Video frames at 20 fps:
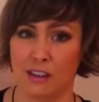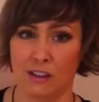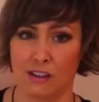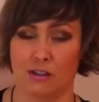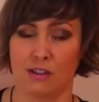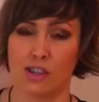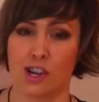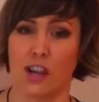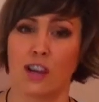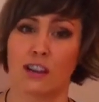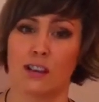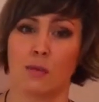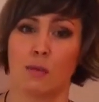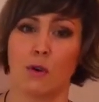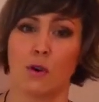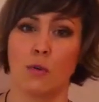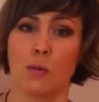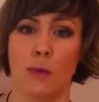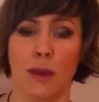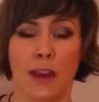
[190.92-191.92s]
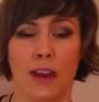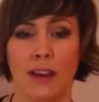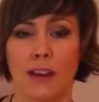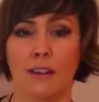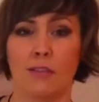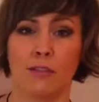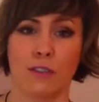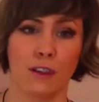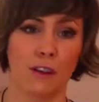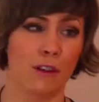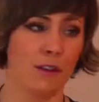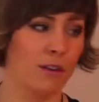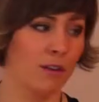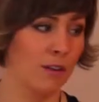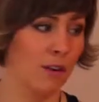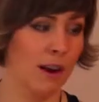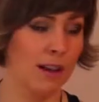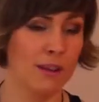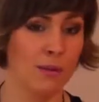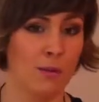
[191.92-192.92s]
You shake the poop in. If
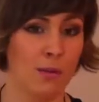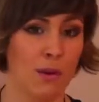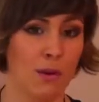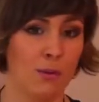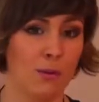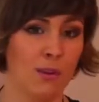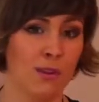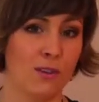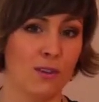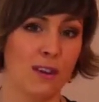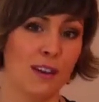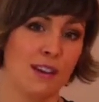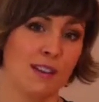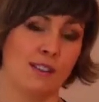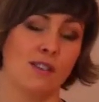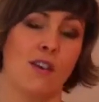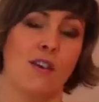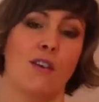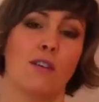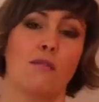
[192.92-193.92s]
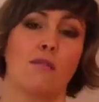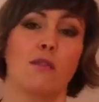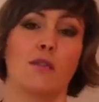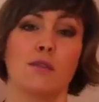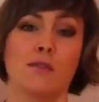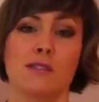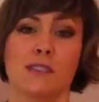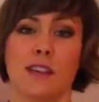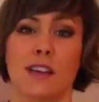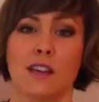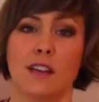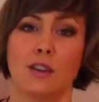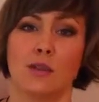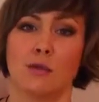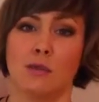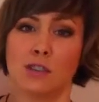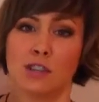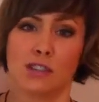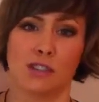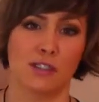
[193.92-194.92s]
they're at the point where they're eating solid foods, then
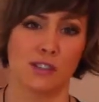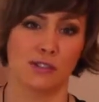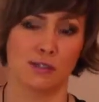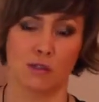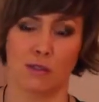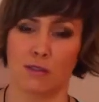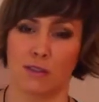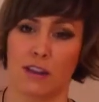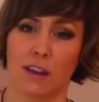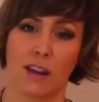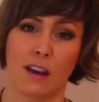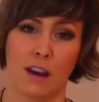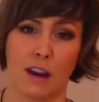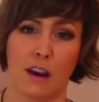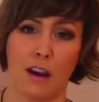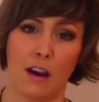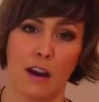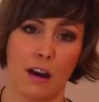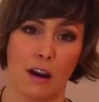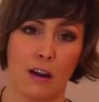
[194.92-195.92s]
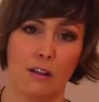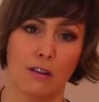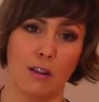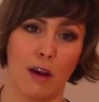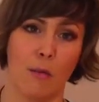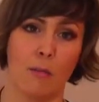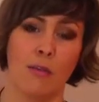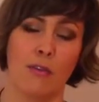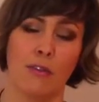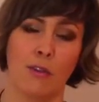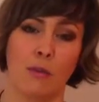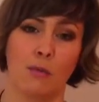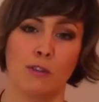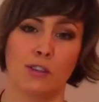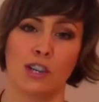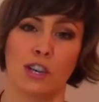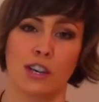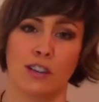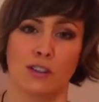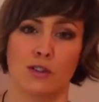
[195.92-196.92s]
you would just sort of like a lump of it
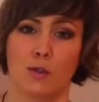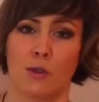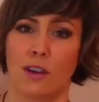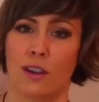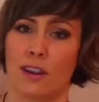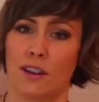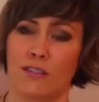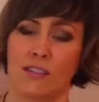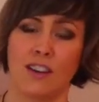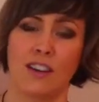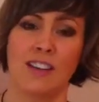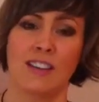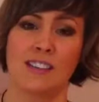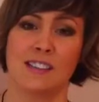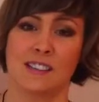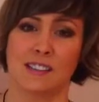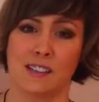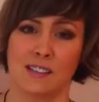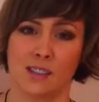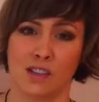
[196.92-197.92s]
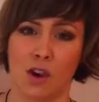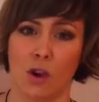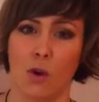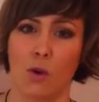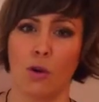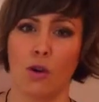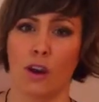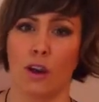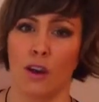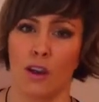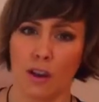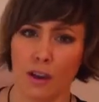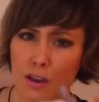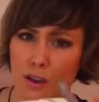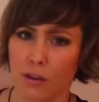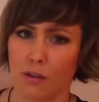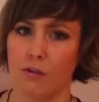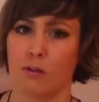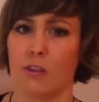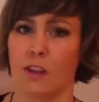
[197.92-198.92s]
would shake in the toilet, and if it needs to soak,
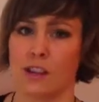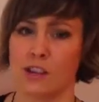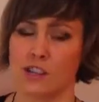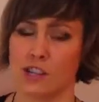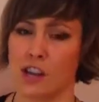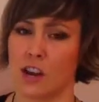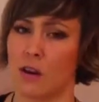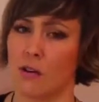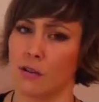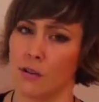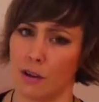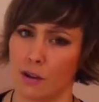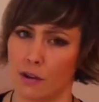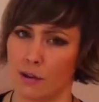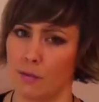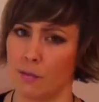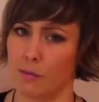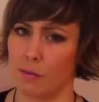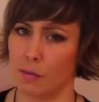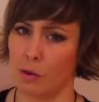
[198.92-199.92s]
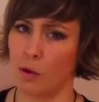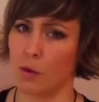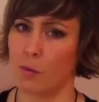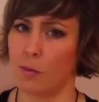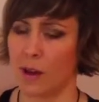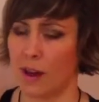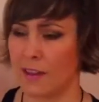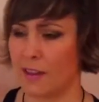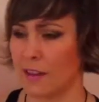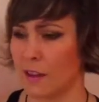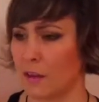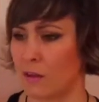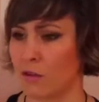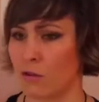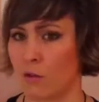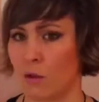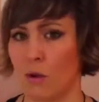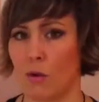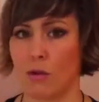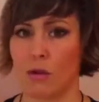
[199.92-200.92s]
you flush down the poop and then
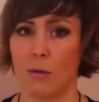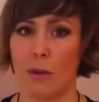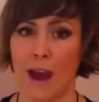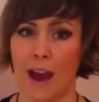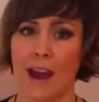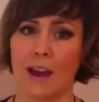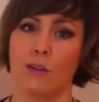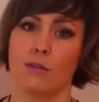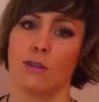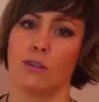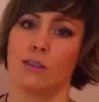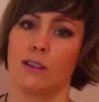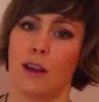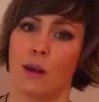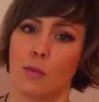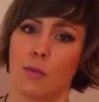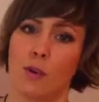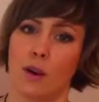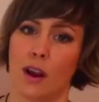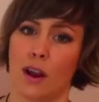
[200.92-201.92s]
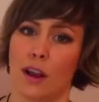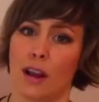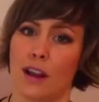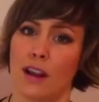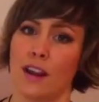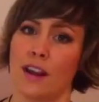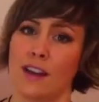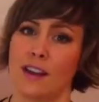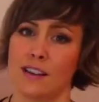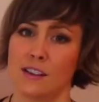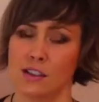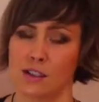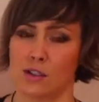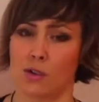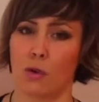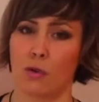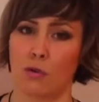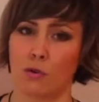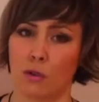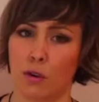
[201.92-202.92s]
throw the pad or the diaper in to
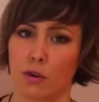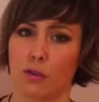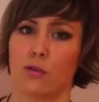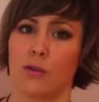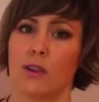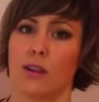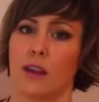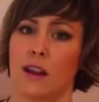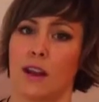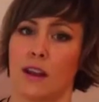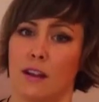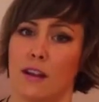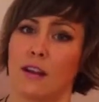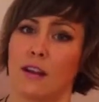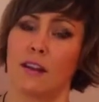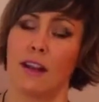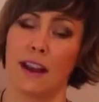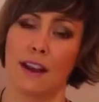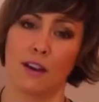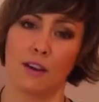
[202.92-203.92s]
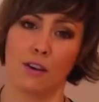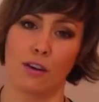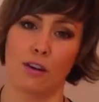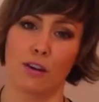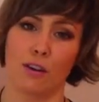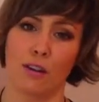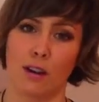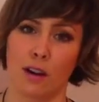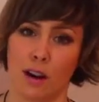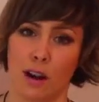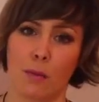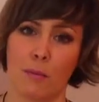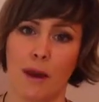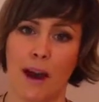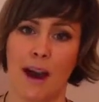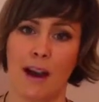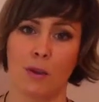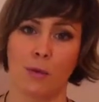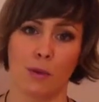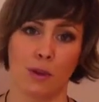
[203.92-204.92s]
soak further and later come
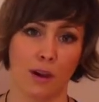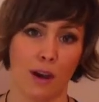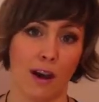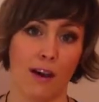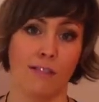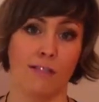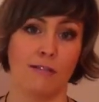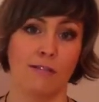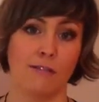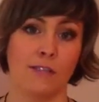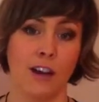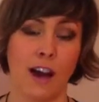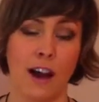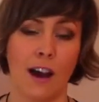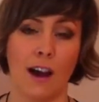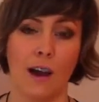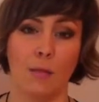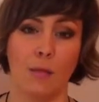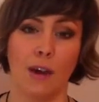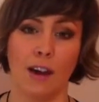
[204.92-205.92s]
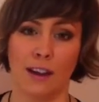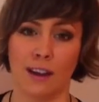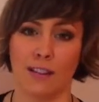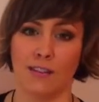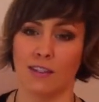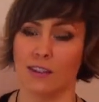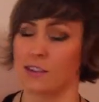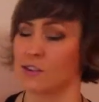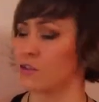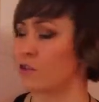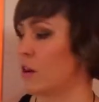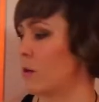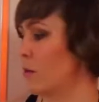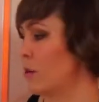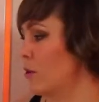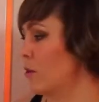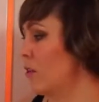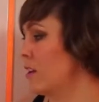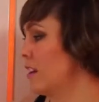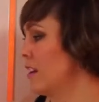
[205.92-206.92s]
back when you have time and give it a scrub
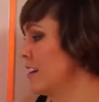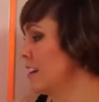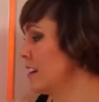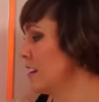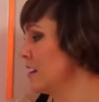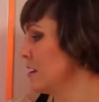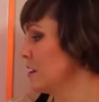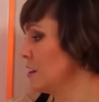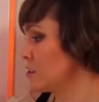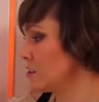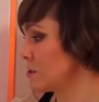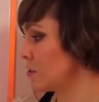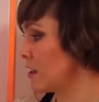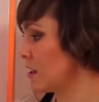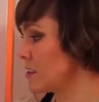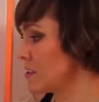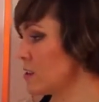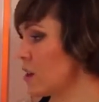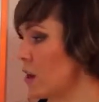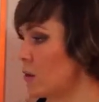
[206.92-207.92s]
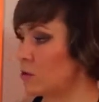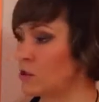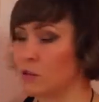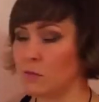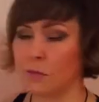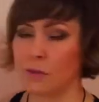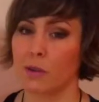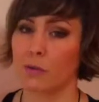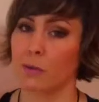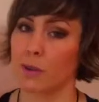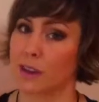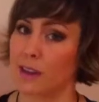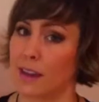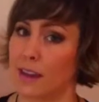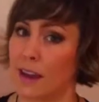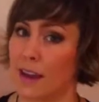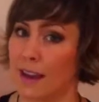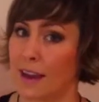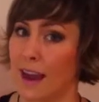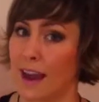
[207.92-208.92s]
up. So that's an option, but
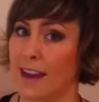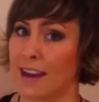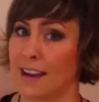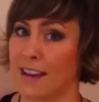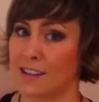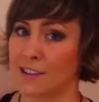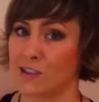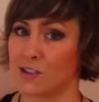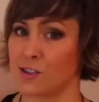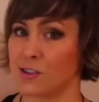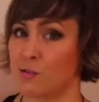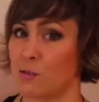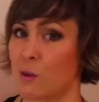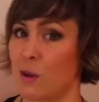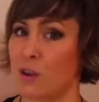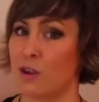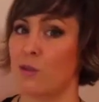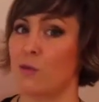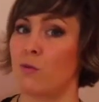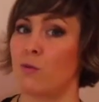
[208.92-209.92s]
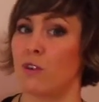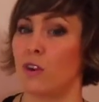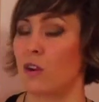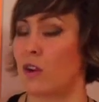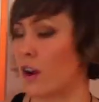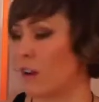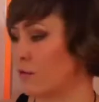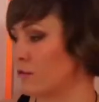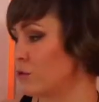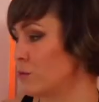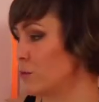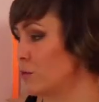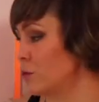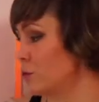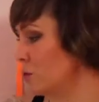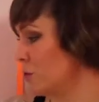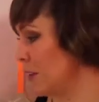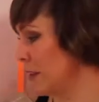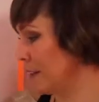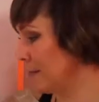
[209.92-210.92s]
really, again, it's just what you feel
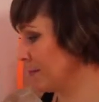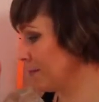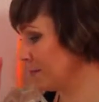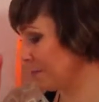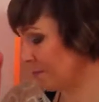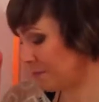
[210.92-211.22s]
comfortable doing.